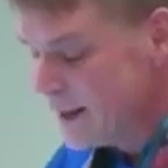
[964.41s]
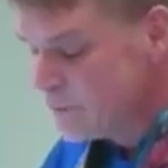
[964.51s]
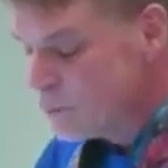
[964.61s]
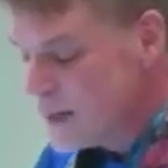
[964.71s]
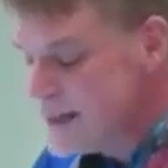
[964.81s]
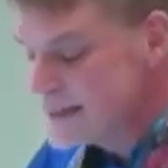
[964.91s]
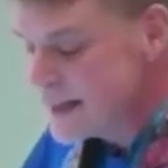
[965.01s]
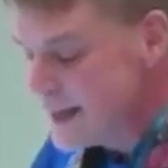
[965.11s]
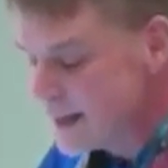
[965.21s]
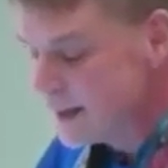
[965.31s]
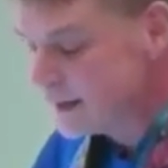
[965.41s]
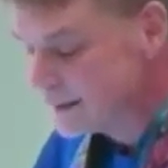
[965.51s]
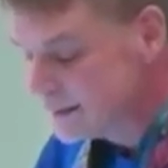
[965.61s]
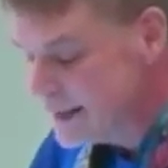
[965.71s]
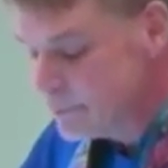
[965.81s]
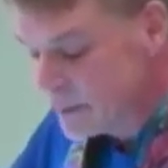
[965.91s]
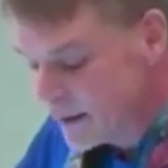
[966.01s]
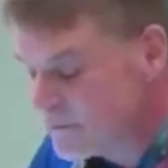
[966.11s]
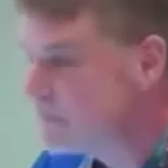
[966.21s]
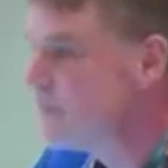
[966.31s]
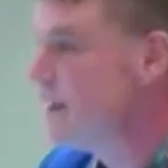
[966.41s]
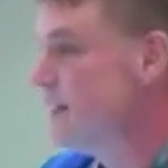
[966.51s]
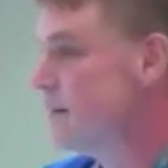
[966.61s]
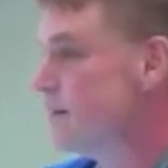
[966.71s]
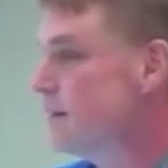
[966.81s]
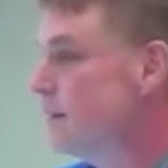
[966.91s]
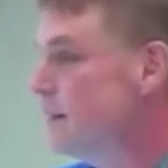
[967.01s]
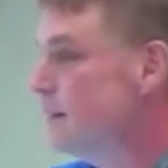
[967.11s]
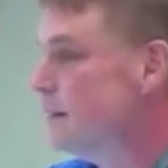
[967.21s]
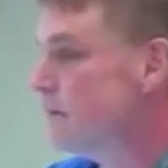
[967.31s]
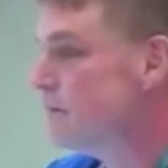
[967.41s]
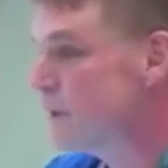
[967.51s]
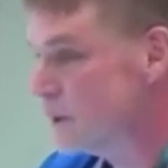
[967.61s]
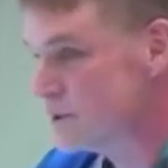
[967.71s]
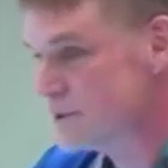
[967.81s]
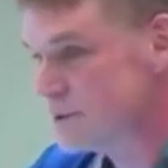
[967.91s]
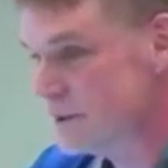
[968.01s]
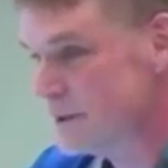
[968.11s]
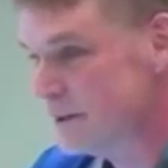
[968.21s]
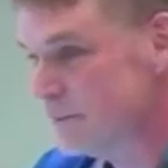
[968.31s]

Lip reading: if we take a leap of faith first.